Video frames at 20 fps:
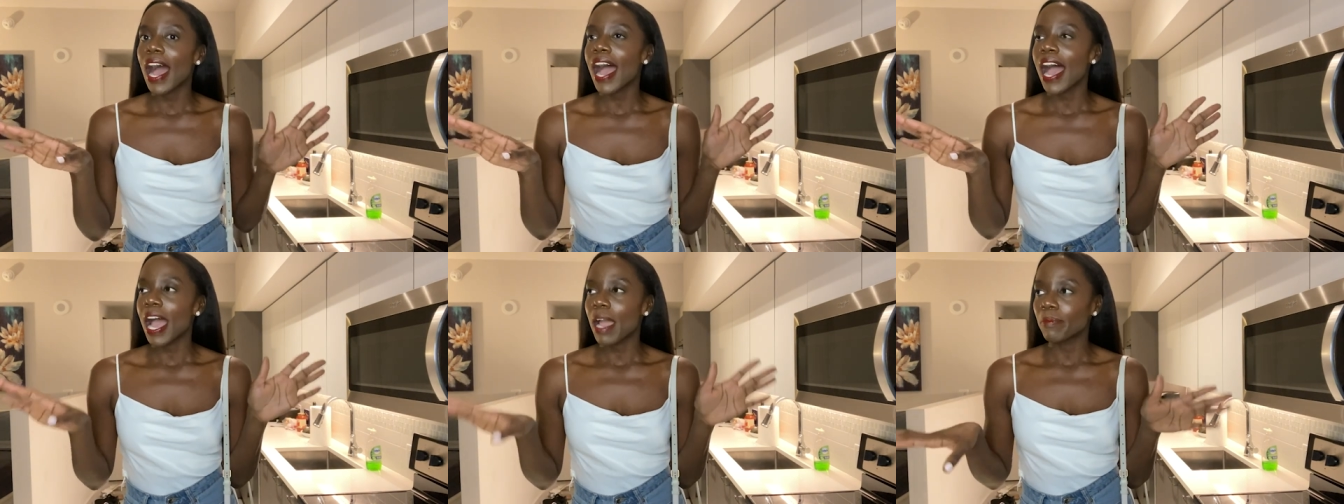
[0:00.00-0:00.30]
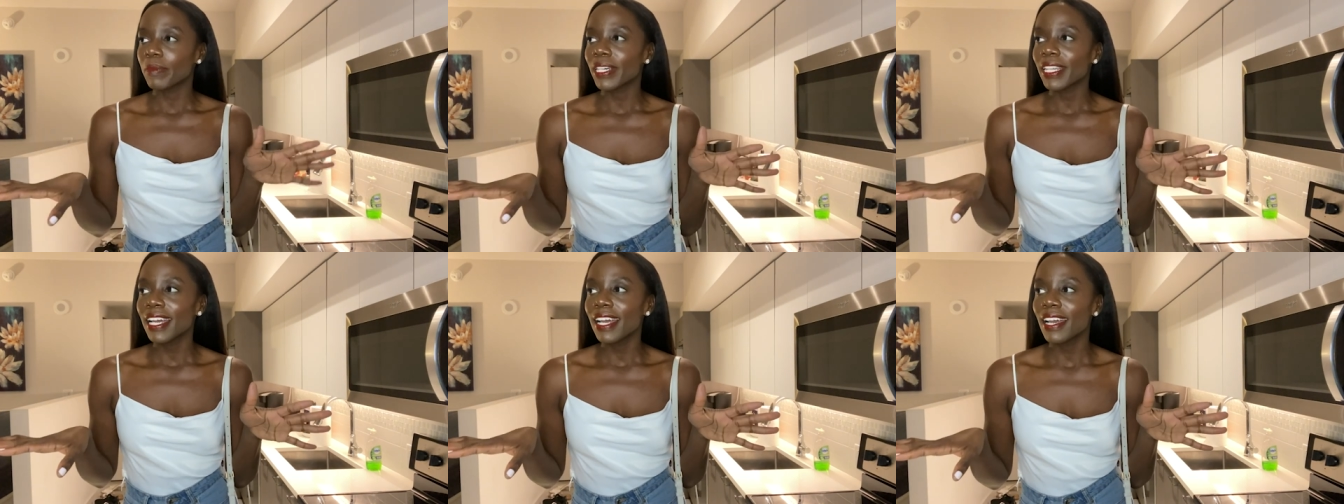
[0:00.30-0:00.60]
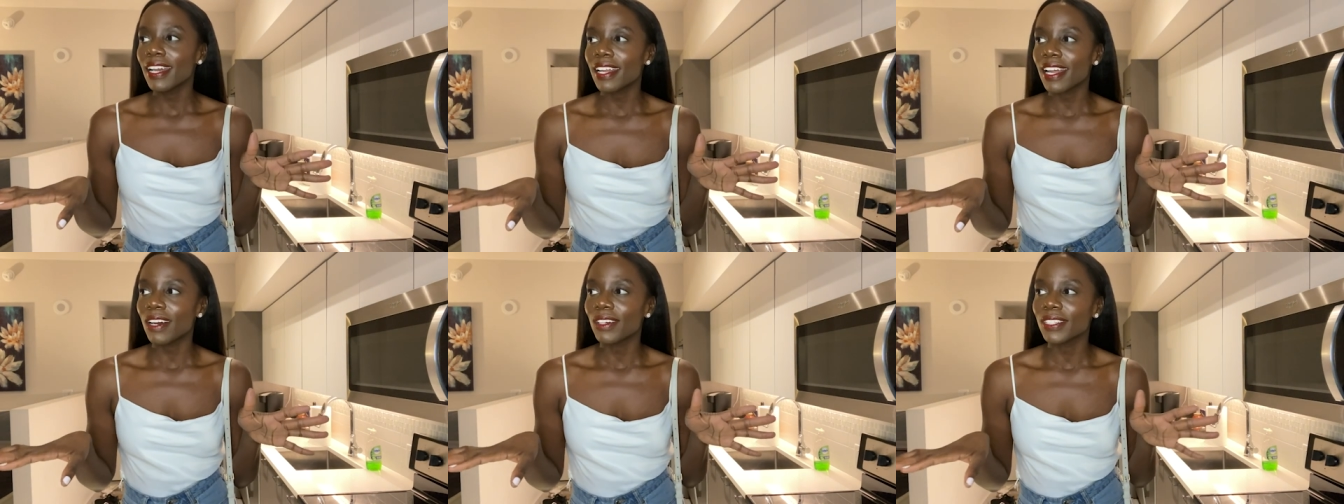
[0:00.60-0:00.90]
I'm gonna
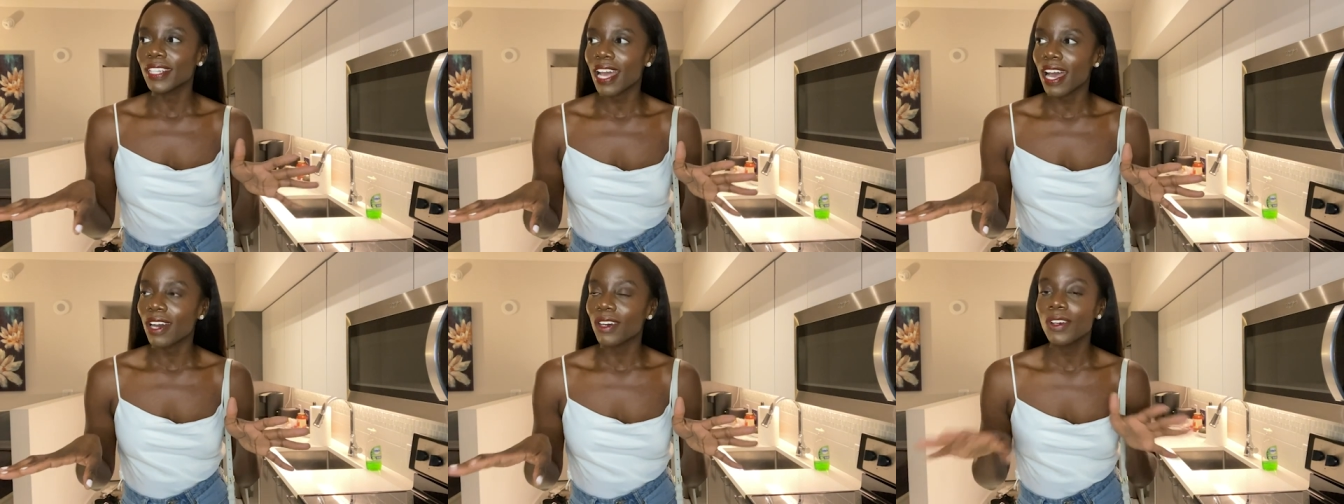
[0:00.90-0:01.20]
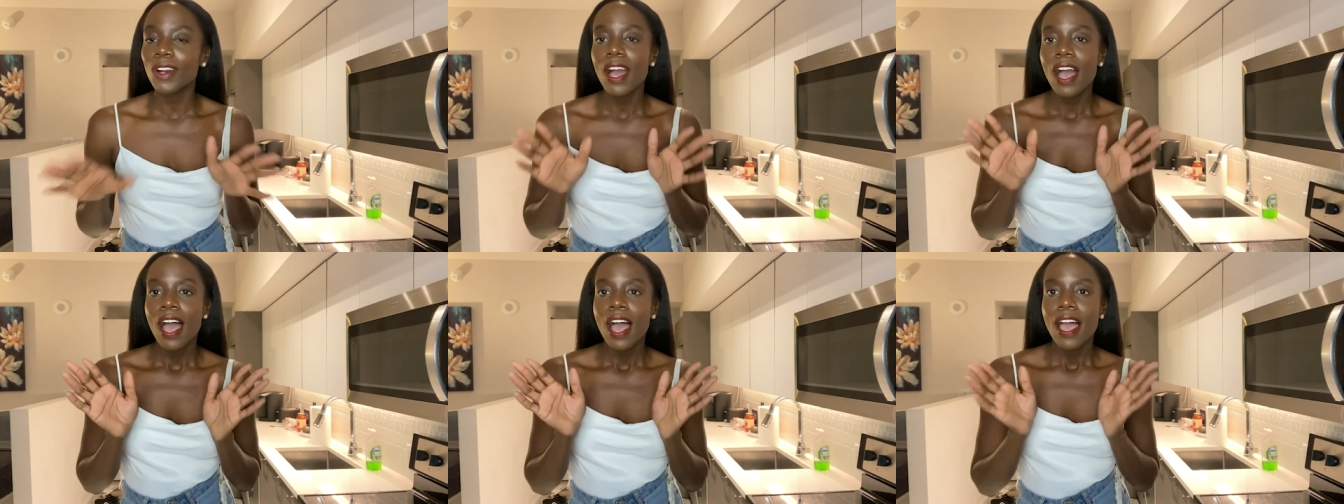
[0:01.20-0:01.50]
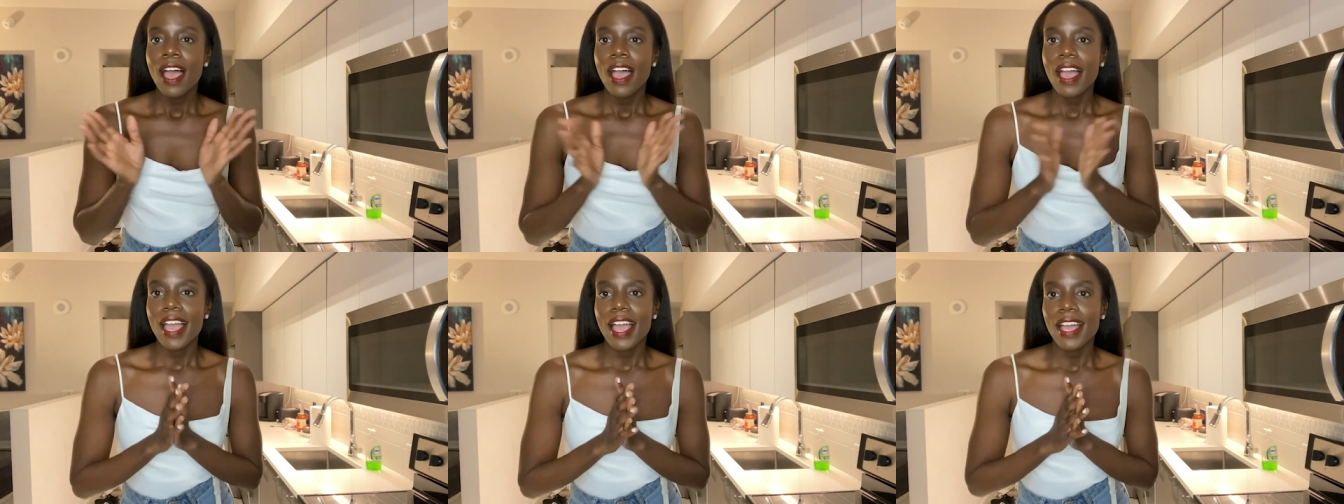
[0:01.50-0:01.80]
head out now,
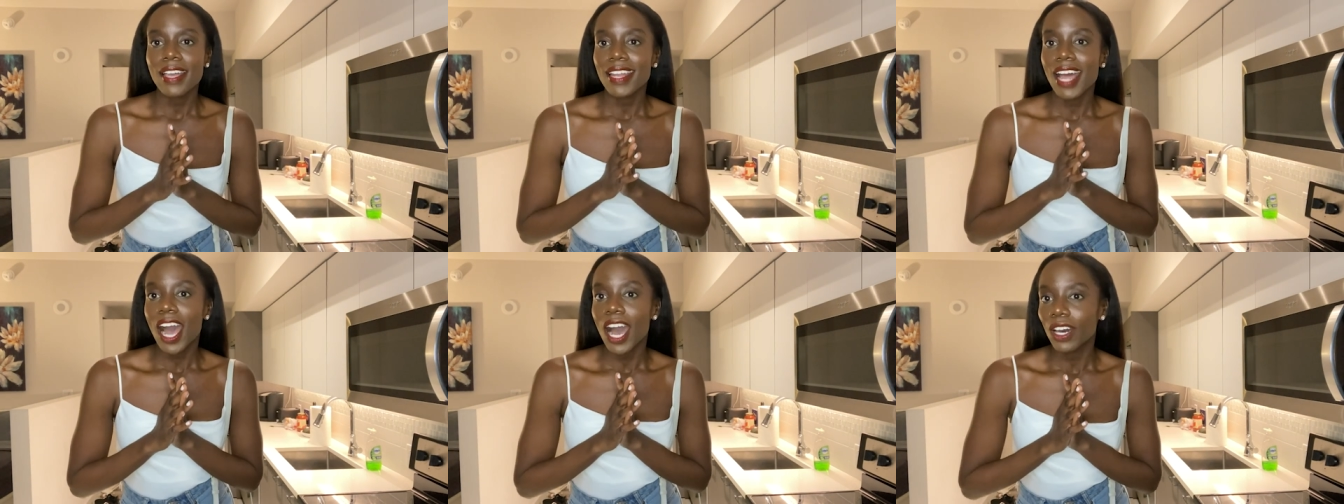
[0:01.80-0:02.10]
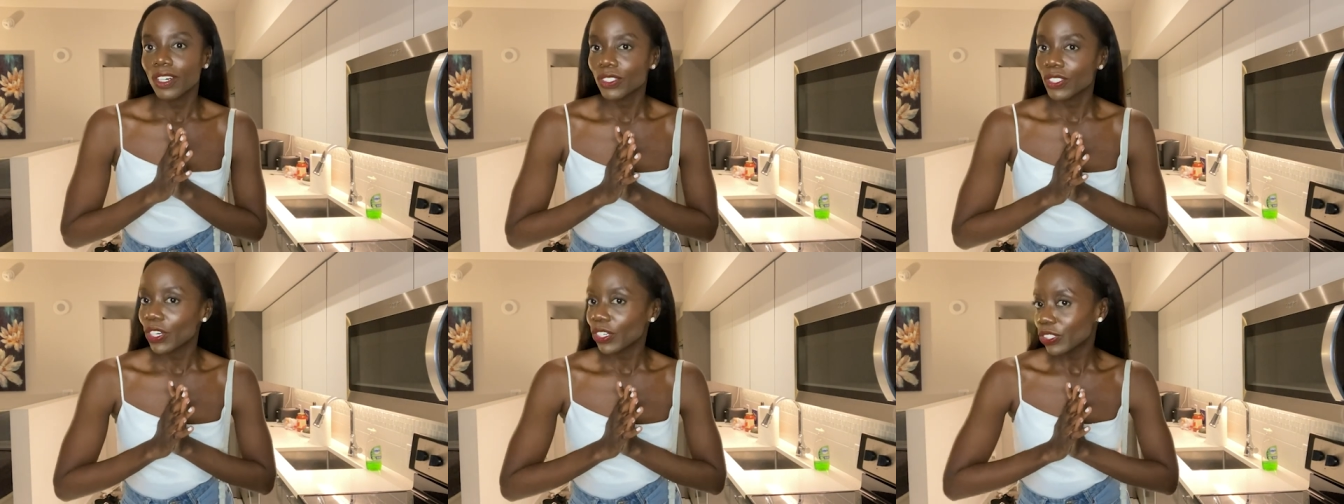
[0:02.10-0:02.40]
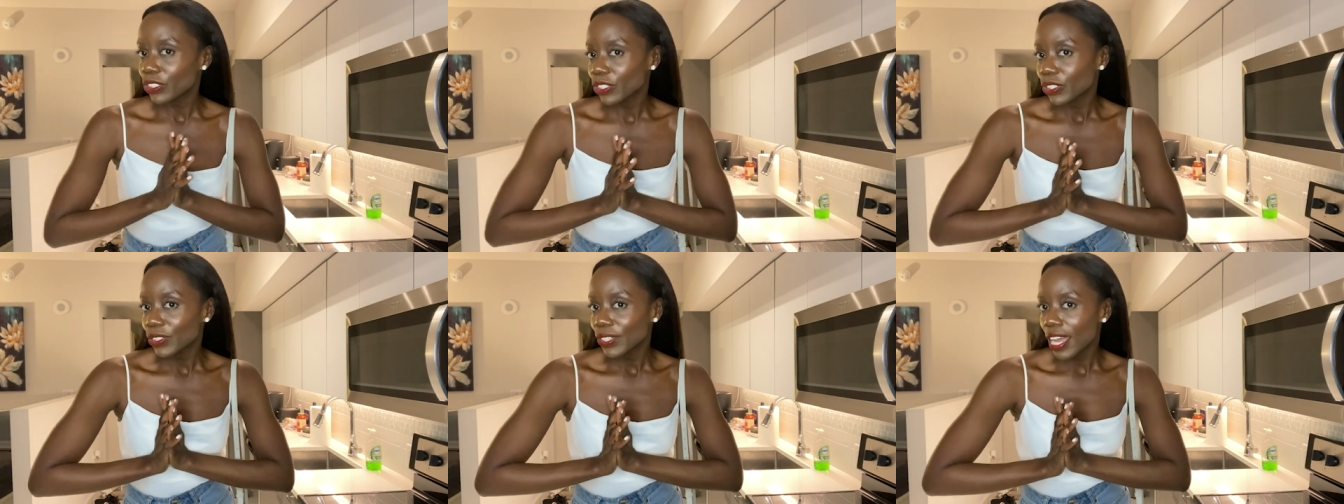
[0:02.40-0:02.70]
and I'll talk
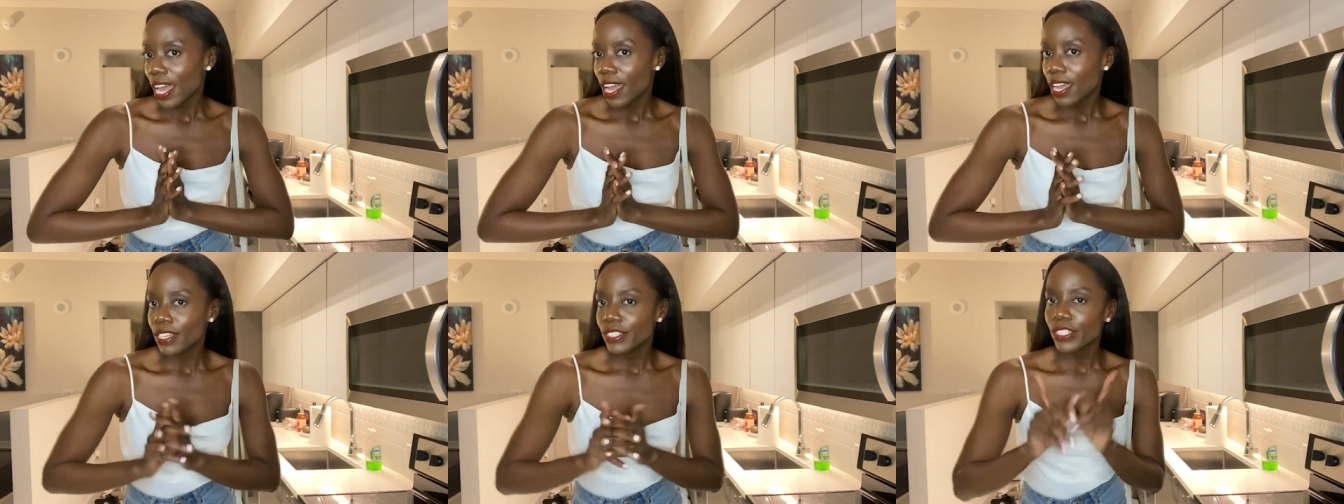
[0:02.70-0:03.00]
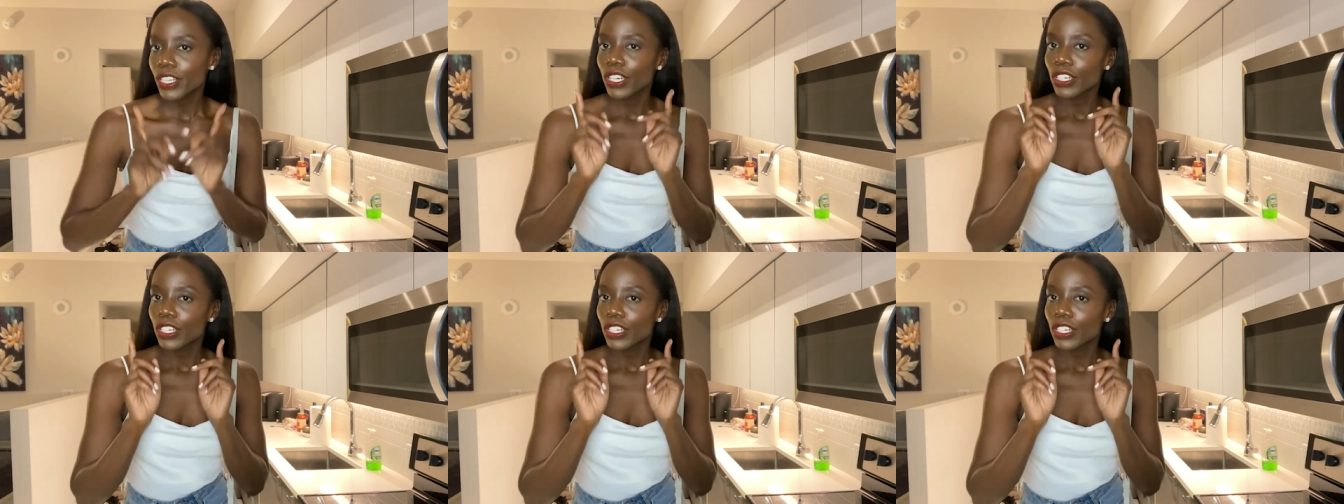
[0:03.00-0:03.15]
to you guys